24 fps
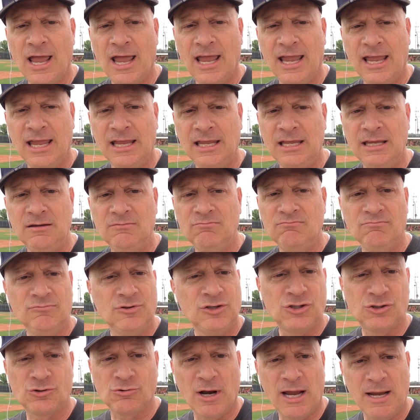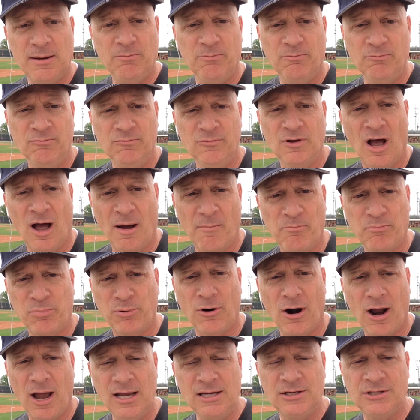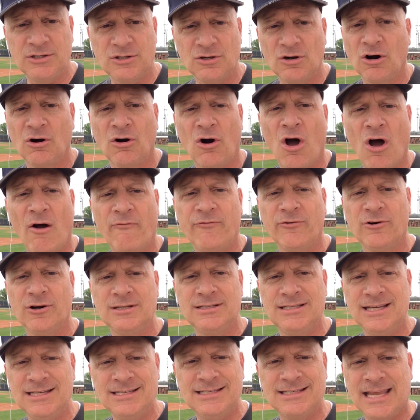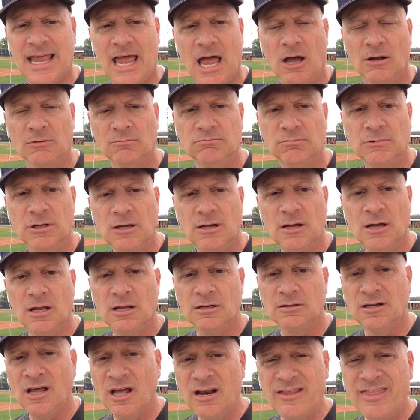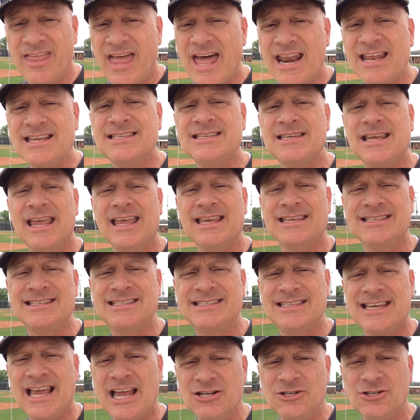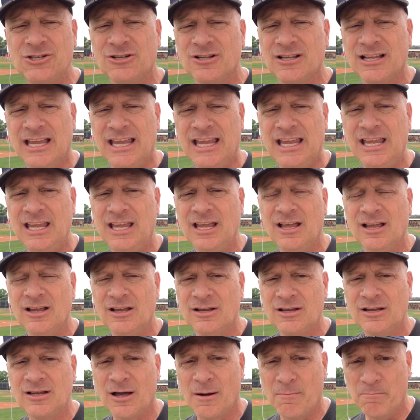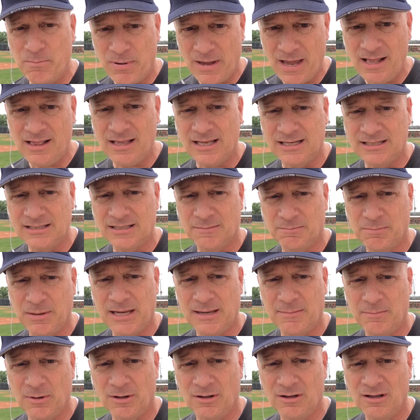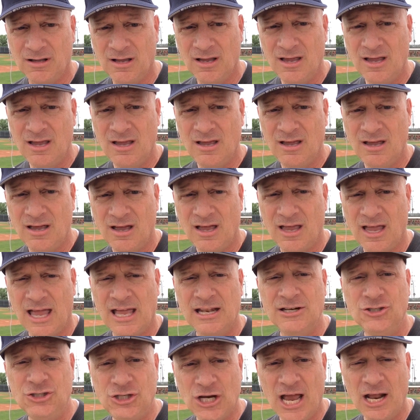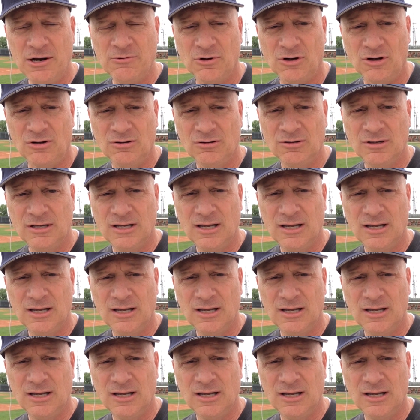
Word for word: a straight up price, or offer a discount. None of that is essentially compelling to people in general.